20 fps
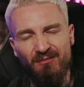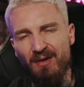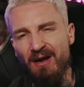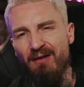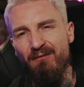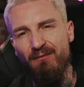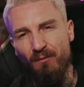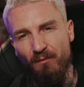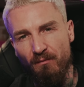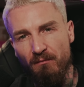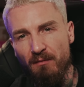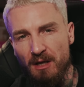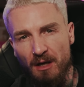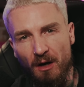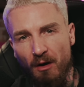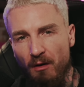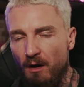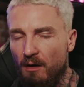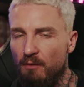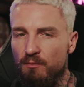
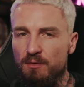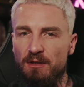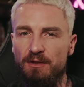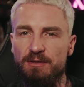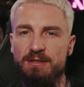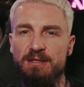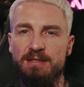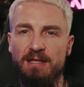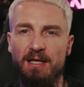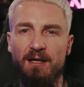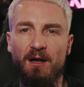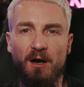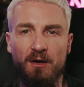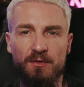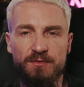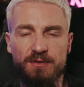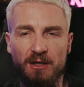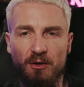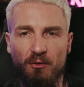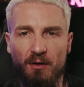I would like to say I'll
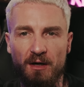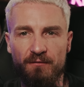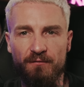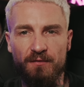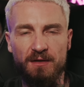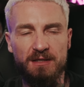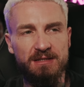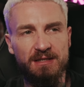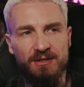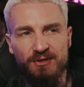take credit for this.